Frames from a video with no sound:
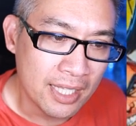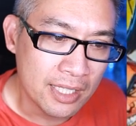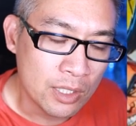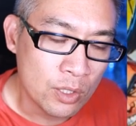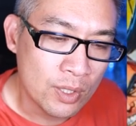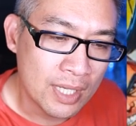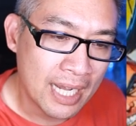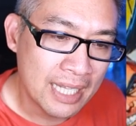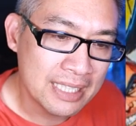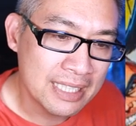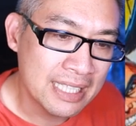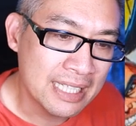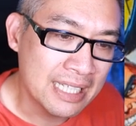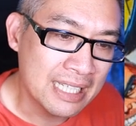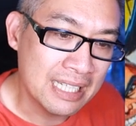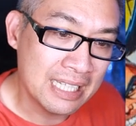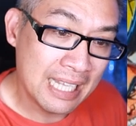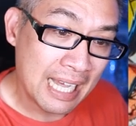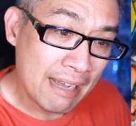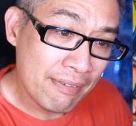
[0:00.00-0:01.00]
You got
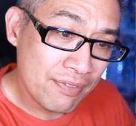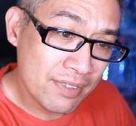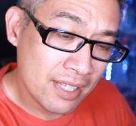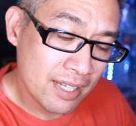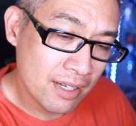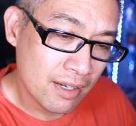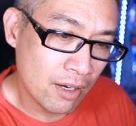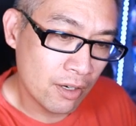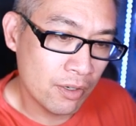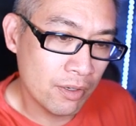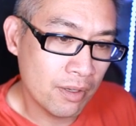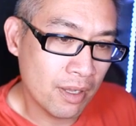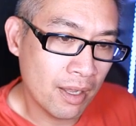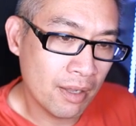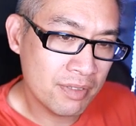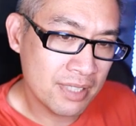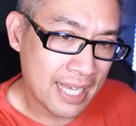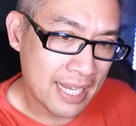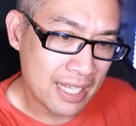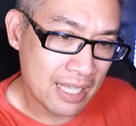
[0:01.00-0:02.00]
the left or
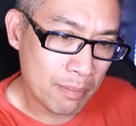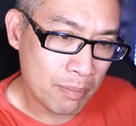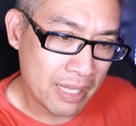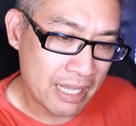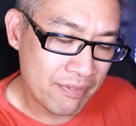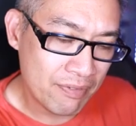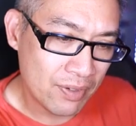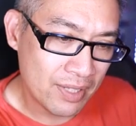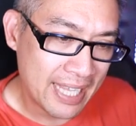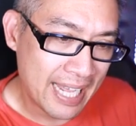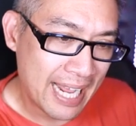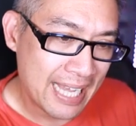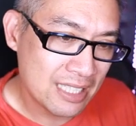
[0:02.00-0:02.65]
upside of the playfield that